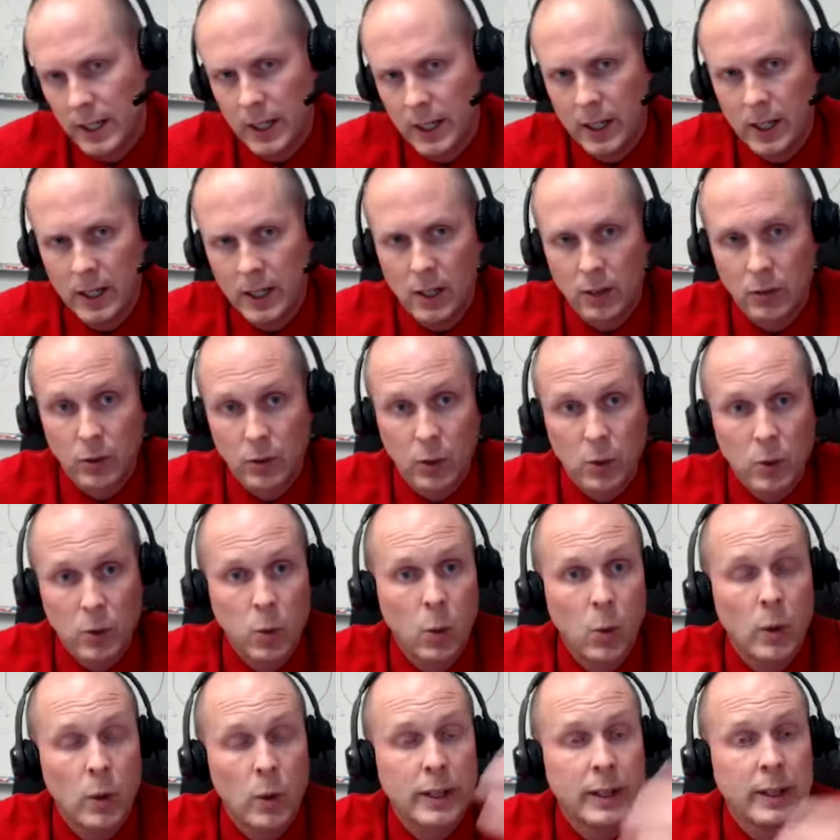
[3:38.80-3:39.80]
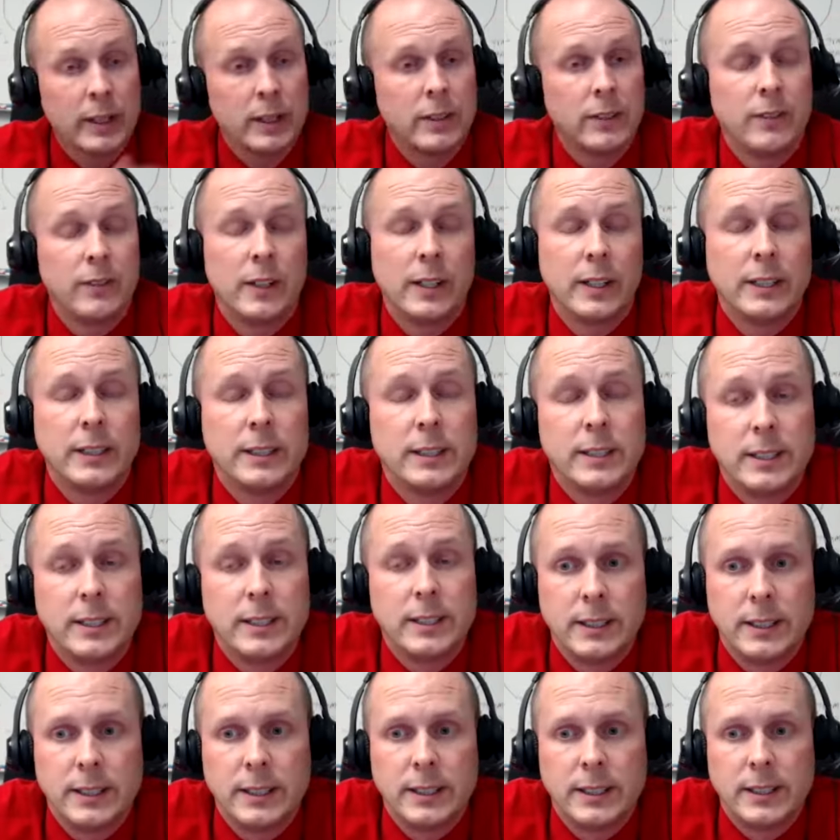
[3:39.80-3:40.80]
recording
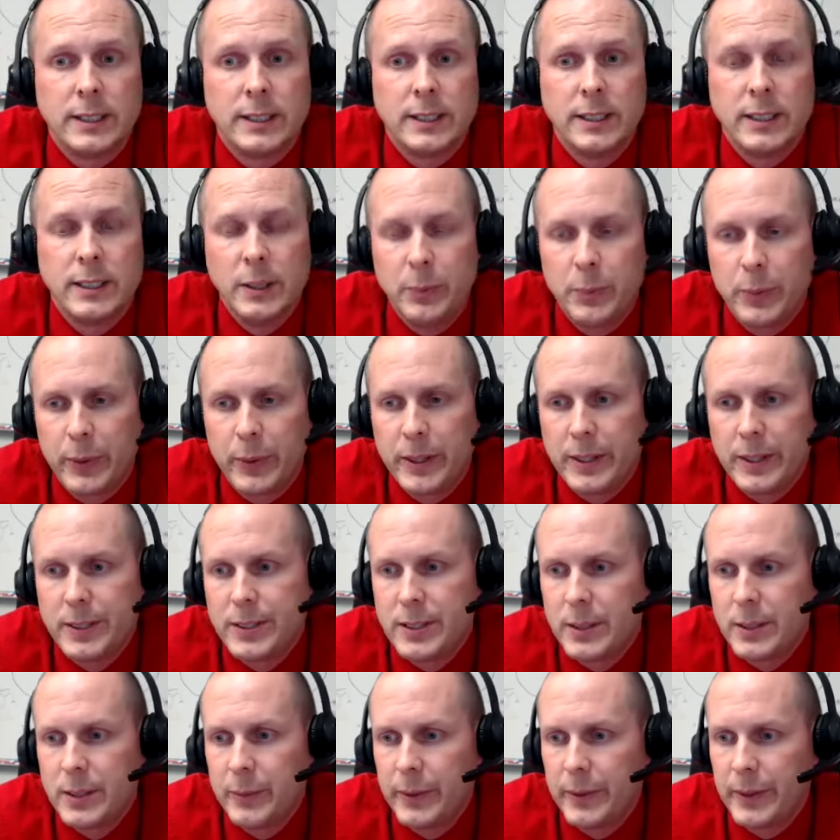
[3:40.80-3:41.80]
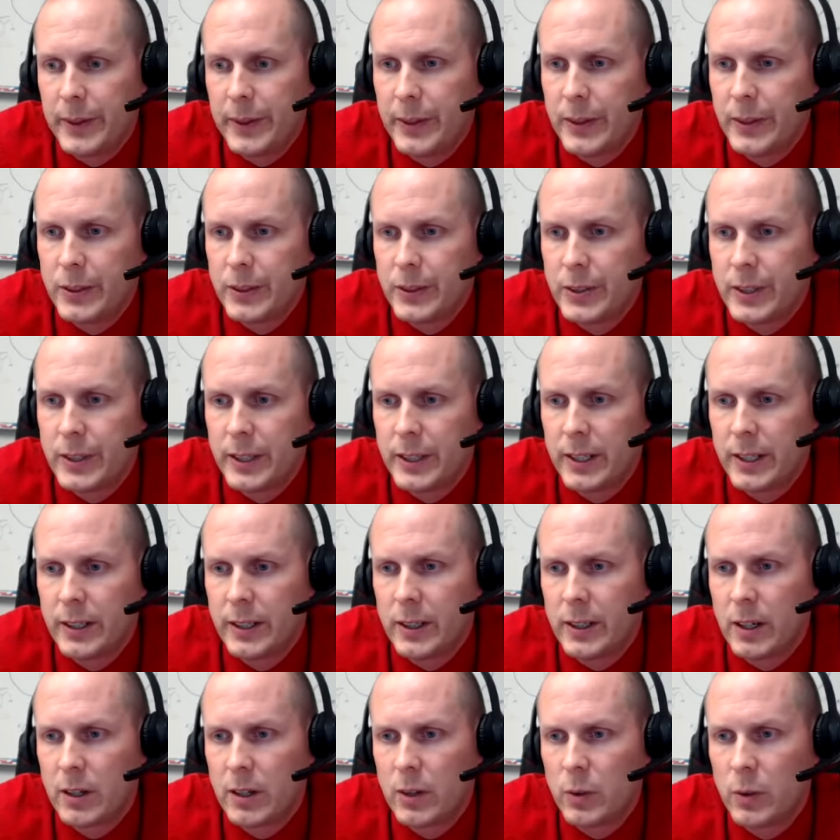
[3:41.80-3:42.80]
devices, deep brain stimulators that can
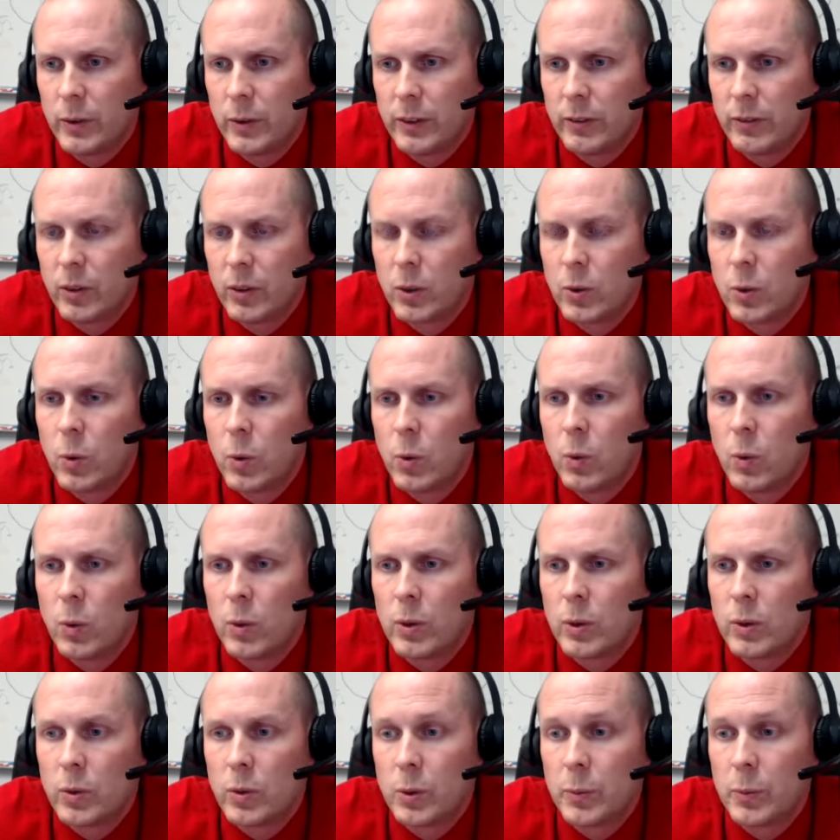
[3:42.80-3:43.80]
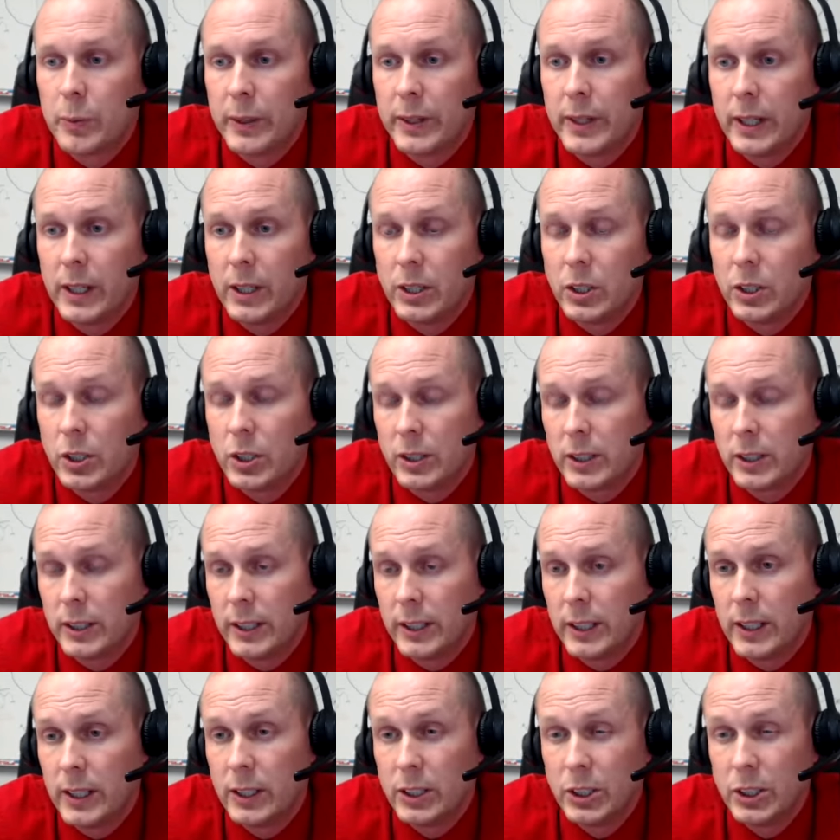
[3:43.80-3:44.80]
not only record or
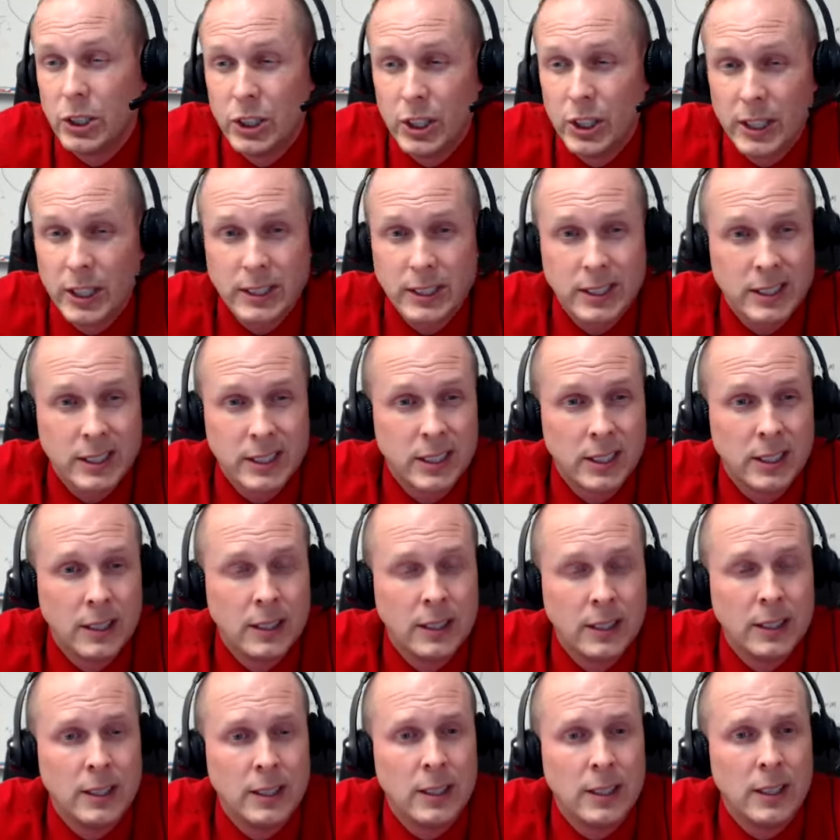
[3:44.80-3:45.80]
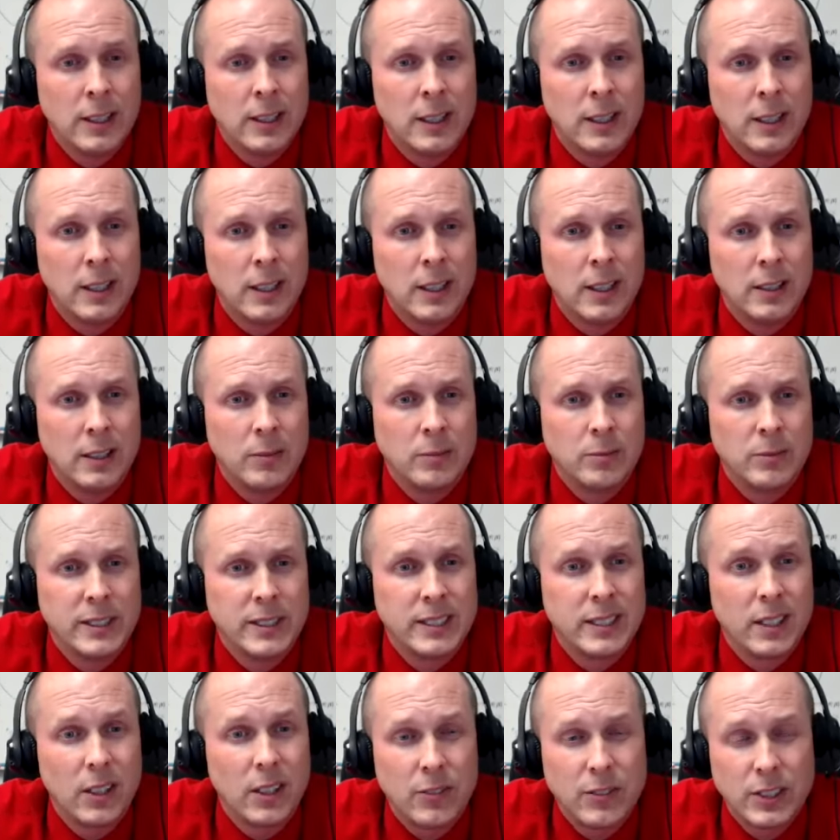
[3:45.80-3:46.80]
potentially adjust,
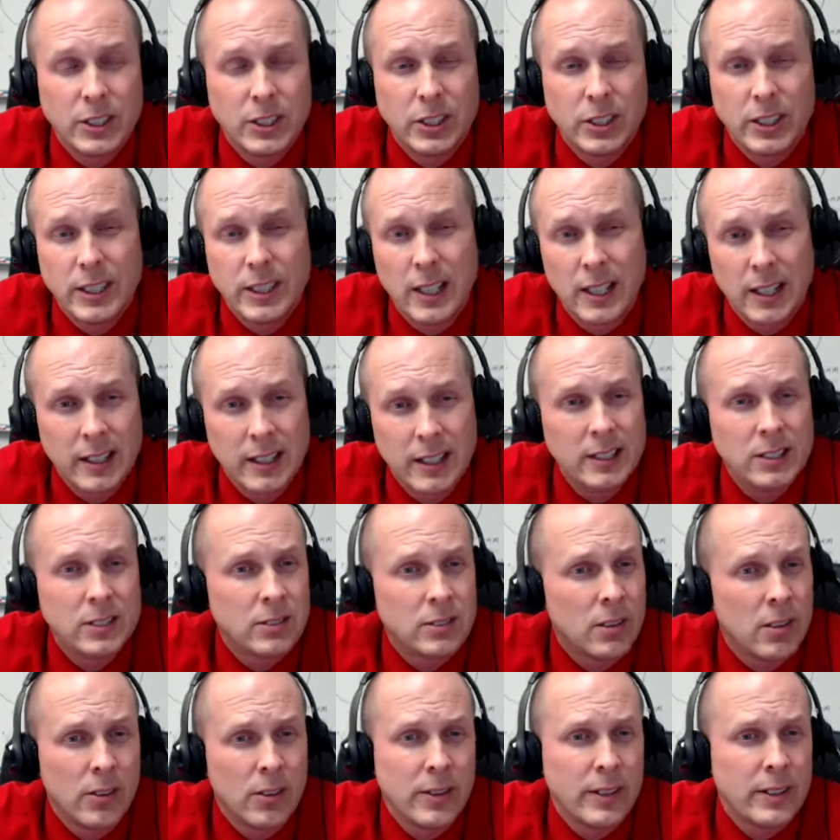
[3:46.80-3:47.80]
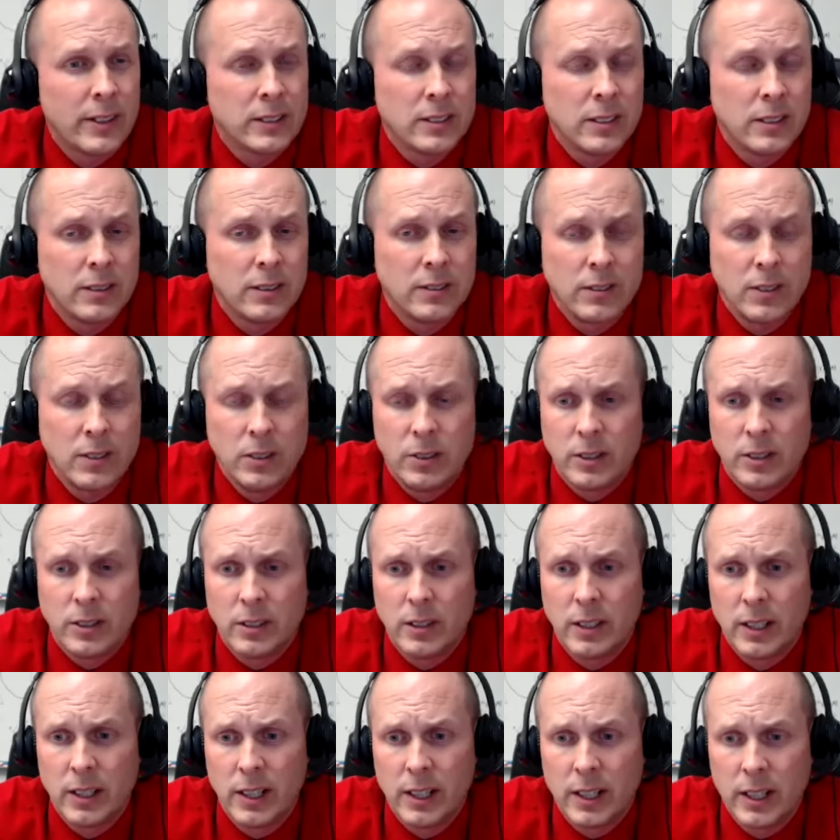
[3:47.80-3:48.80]
self-adjust, these are all things in the
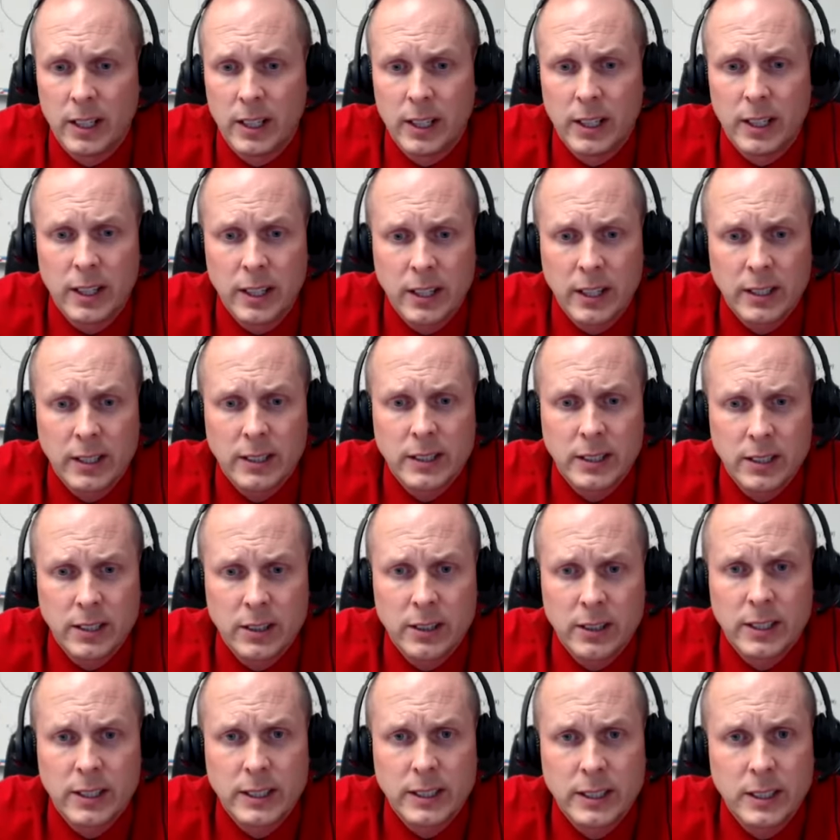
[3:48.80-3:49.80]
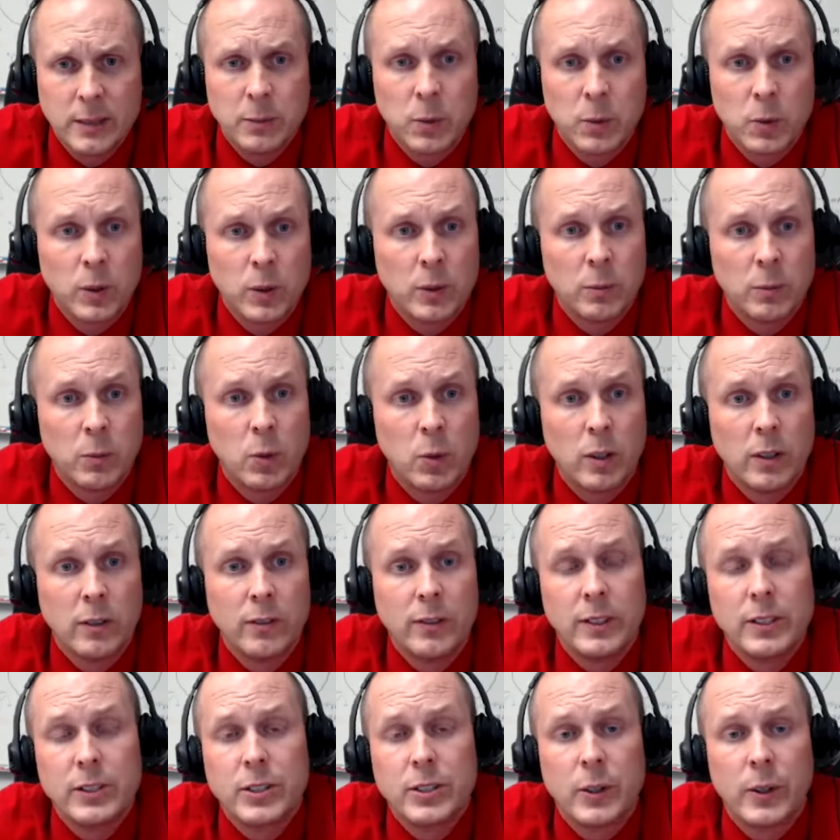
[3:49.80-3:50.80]
future. And I think you're going to see more and more of
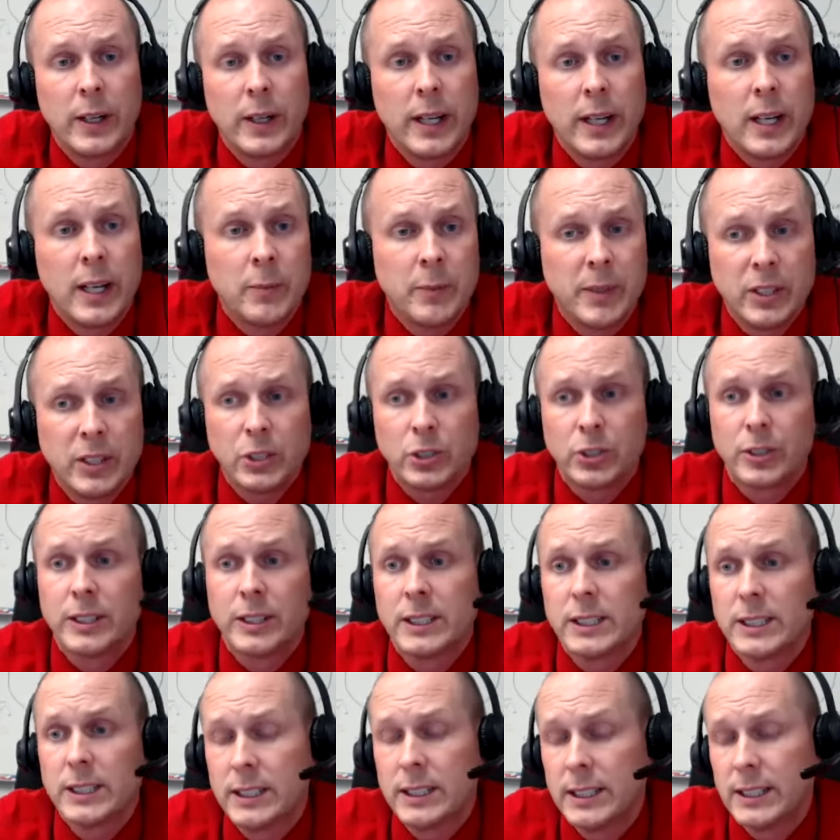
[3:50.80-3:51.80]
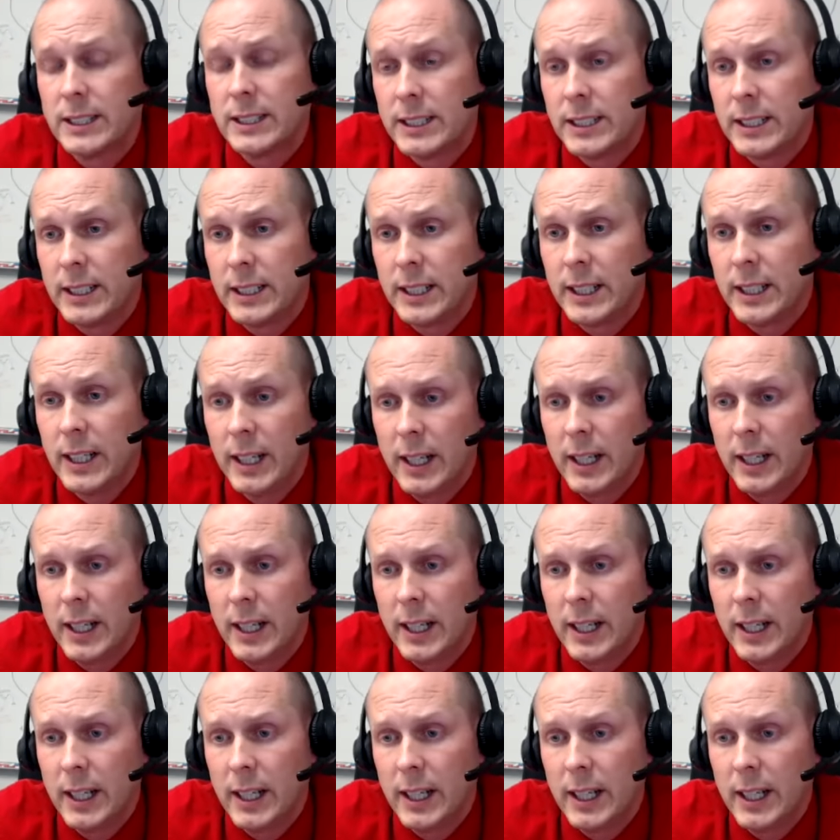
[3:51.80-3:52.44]
it. So I am interested to see